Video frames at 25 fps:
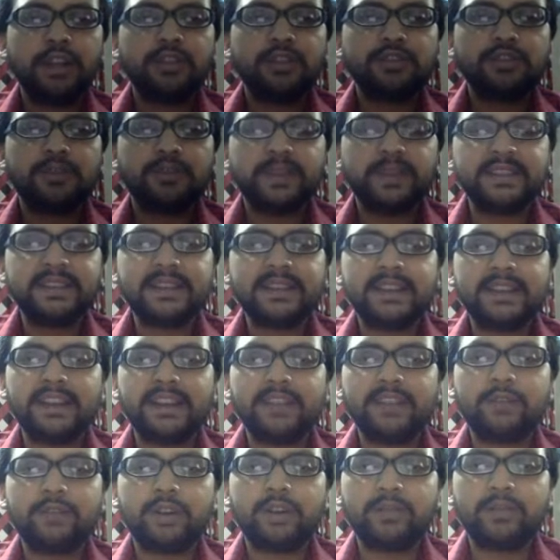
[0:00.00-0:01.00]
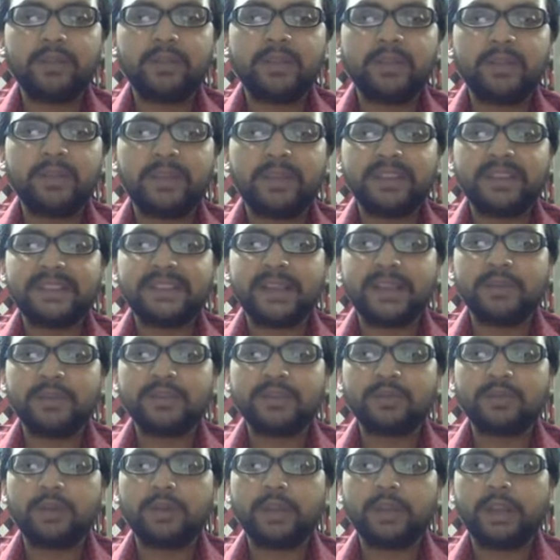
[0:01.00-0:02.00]
So basically what we mean by
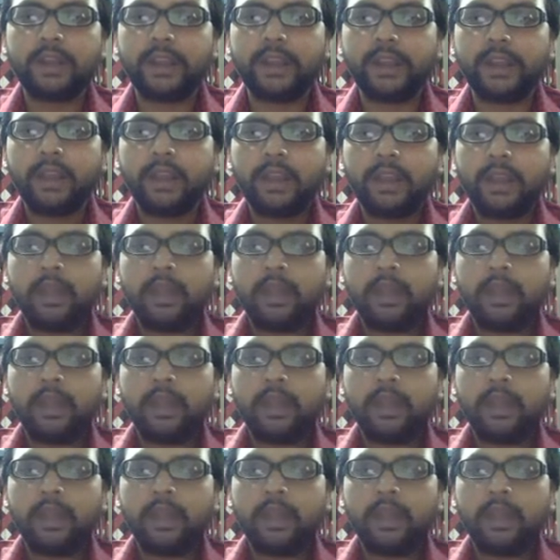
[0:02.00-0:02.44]
cyber squatting,